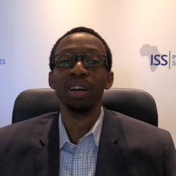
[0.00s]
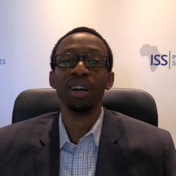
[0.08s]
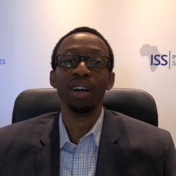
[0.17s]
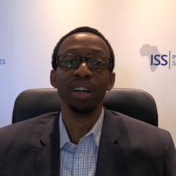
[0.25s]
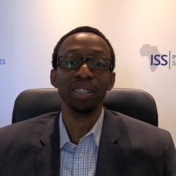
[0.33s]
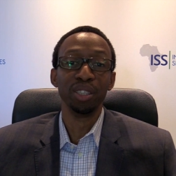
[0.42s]

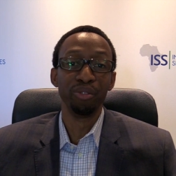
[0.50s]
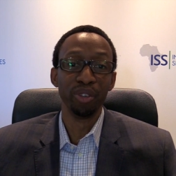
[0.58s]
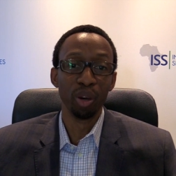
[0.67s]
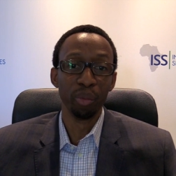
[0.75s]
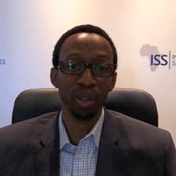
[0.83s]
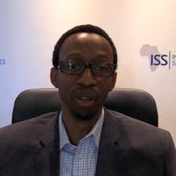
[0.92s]
Uh, it's a
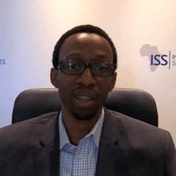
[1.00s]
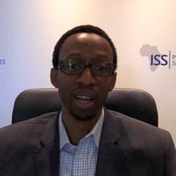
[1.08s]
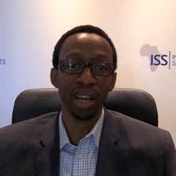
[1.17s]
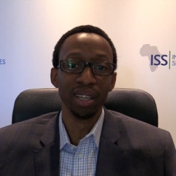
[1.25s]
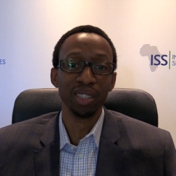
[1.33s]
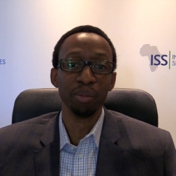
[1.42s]
phenomenon
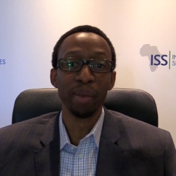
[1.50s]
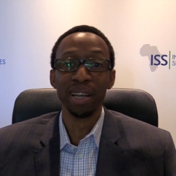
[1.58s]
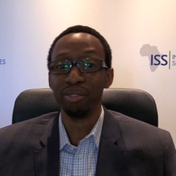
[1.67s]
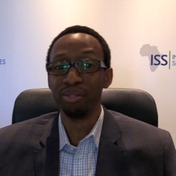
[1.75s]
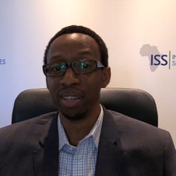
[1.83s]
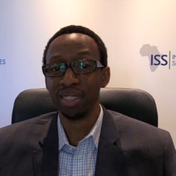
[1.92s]
that has
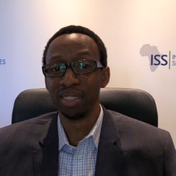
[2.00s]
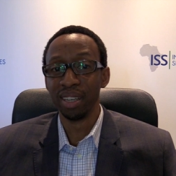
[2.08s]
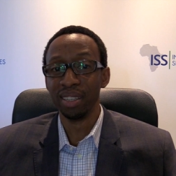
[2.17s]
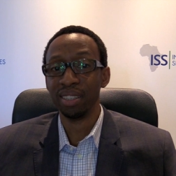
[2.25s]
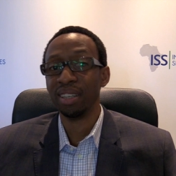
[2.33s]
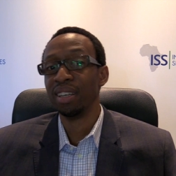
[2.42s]

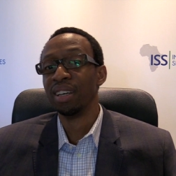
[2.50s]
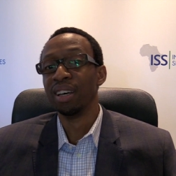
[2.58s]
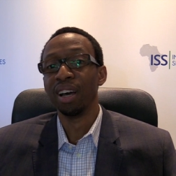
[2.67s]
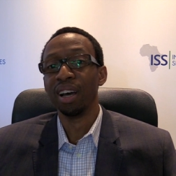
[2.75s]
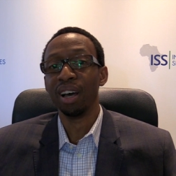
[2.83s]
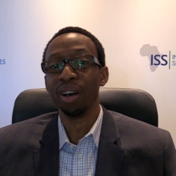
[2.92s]
manifested
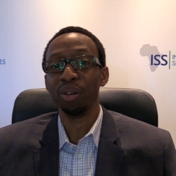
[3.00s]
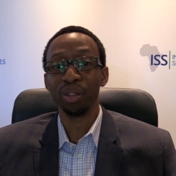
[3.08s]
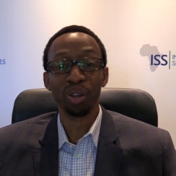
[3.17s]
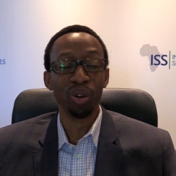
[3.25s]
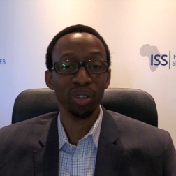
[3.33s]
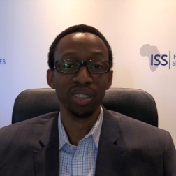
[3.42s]
uh, on
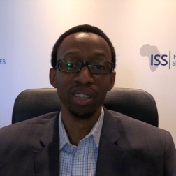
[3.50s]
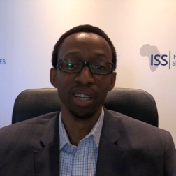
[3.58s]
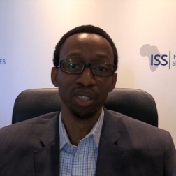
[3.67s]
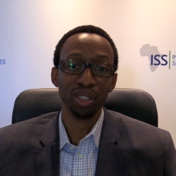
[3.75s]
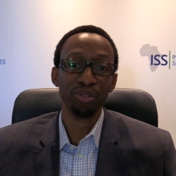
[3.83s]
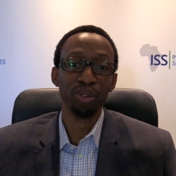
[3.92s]
the
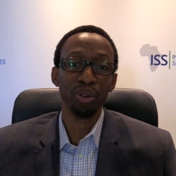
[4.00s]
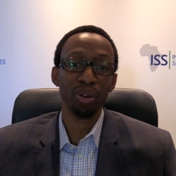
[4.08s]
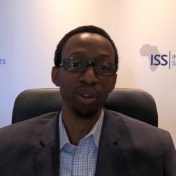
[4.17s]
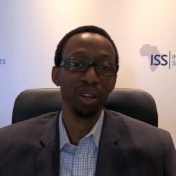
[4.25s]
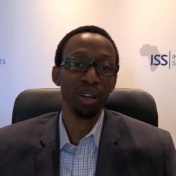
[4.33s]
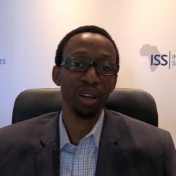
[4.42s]
continent
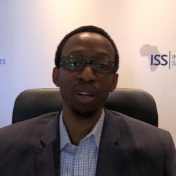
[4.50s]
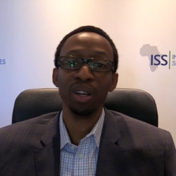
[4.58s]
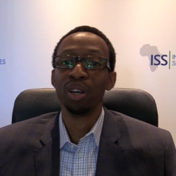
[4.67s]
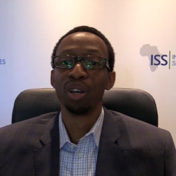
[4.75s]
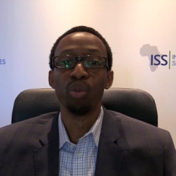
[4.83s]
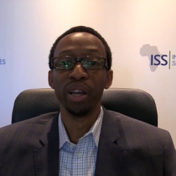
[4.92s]
for uh,
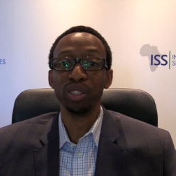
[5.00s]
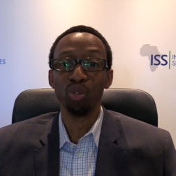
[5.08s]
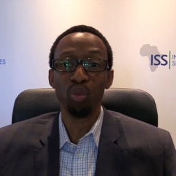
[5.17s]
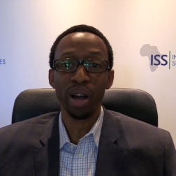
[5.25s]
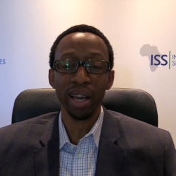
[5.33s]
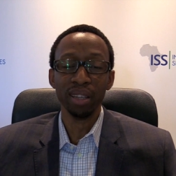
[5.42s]
quite a
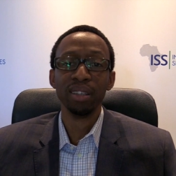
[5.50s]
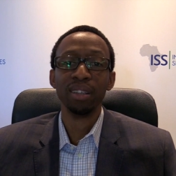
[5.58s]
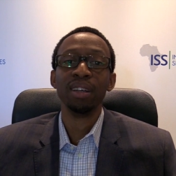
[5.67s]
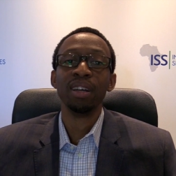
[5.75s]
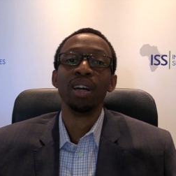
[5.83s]
while.